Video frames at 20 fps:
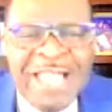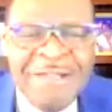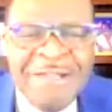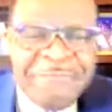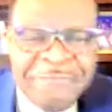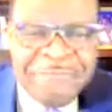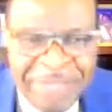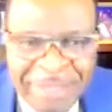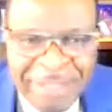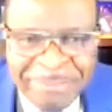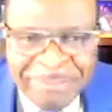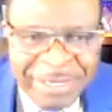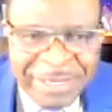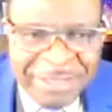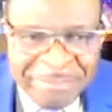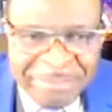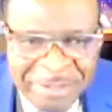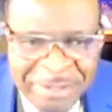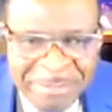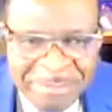family
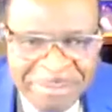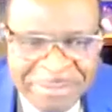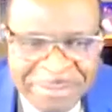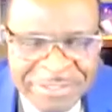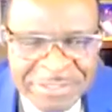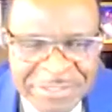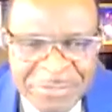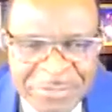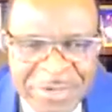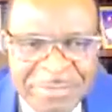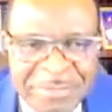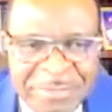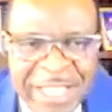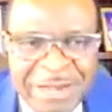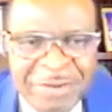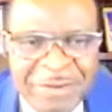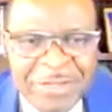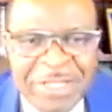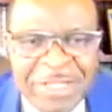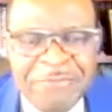members. What am I
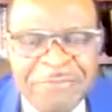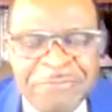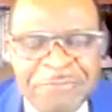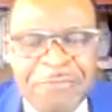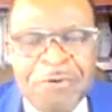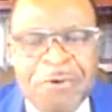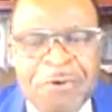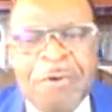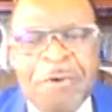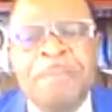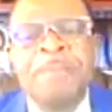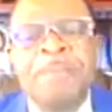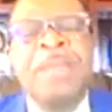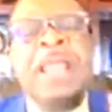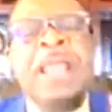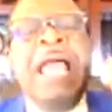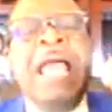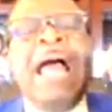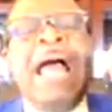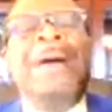looking for?
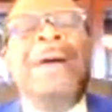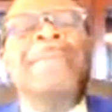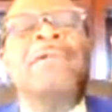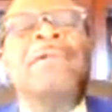I'm